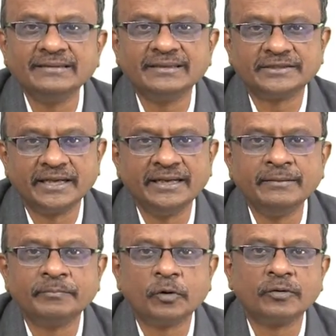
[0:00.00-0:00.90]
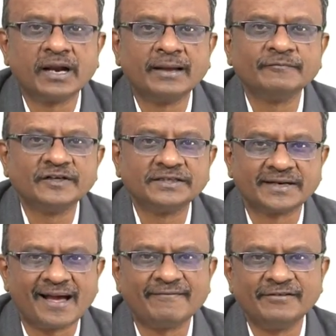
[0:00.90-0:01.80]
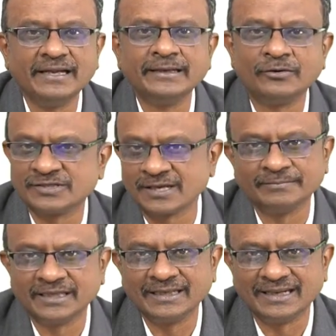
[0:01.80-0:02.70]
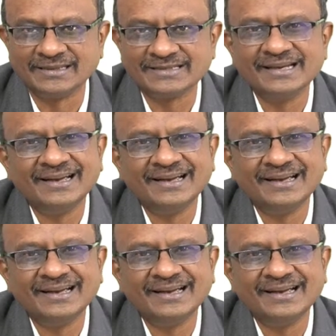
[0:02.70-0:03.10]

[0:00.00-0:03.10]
the training program with traveling or something else.